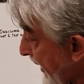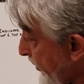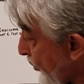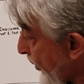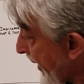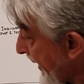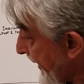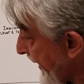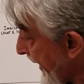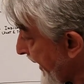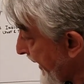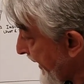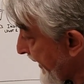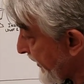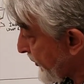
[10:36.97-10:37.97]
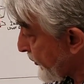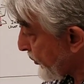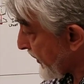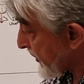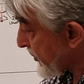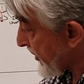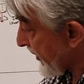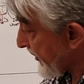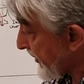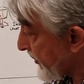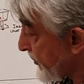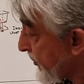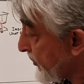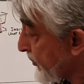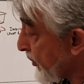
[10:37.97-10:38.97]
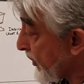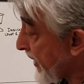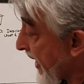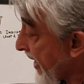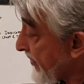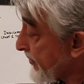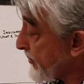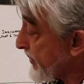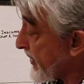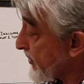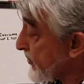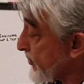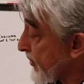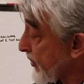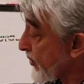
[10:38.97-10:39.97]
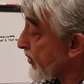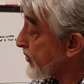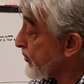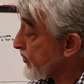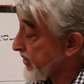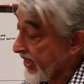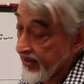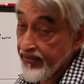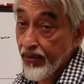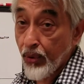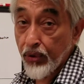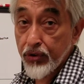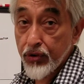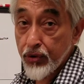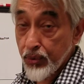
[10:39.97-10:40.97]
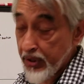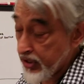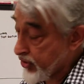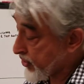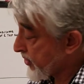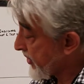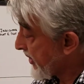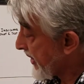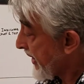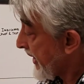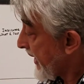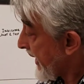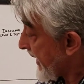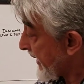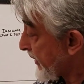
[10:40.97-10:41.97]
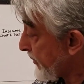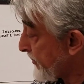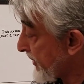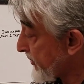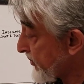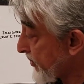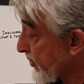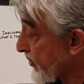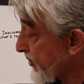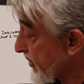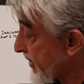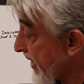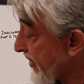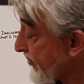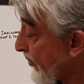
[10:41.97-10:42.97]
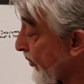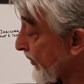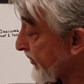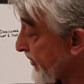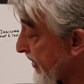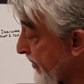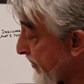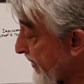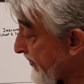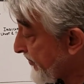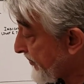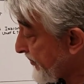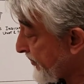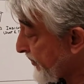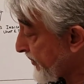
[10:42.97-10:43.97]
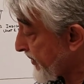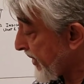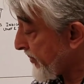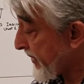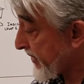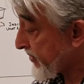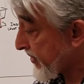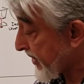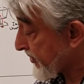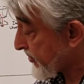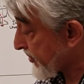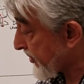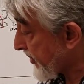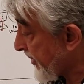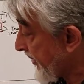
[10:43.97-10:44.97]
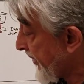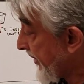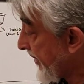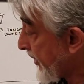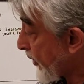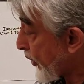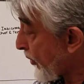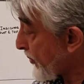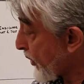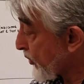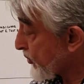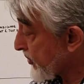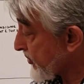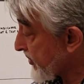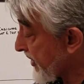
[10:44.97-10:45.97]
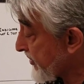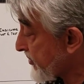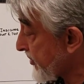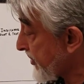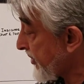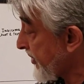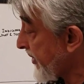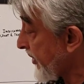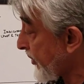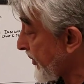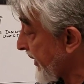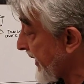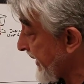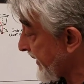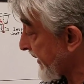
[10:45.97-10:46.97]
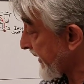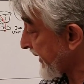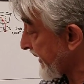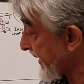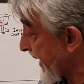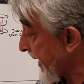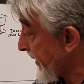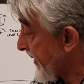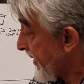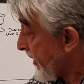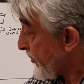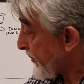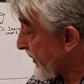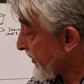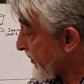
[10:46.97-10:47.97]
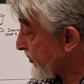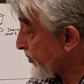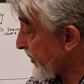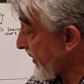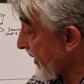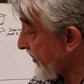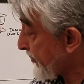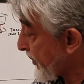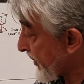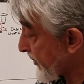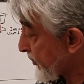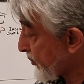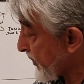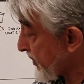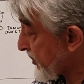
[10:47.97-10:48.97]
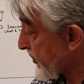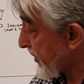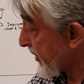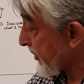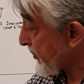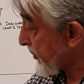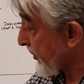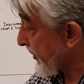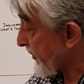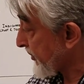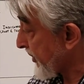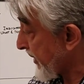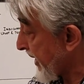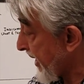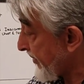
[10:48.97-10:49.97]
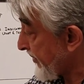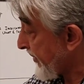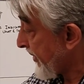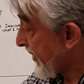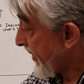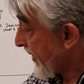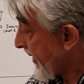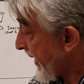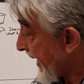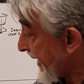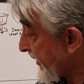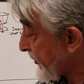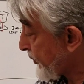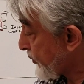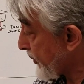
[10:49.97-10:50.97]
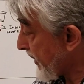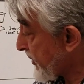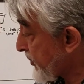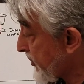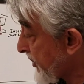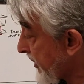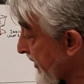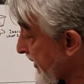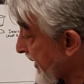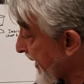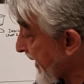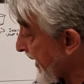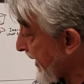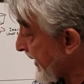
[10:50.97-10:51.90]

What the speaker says: white, and a switch. Now this is going to have to be a 0 to 10 volt switch. It could be a 0 to 10 volt dimming sensor or motion sensor or anything like that. But this one, I put a switch there, so it's going to have a switch that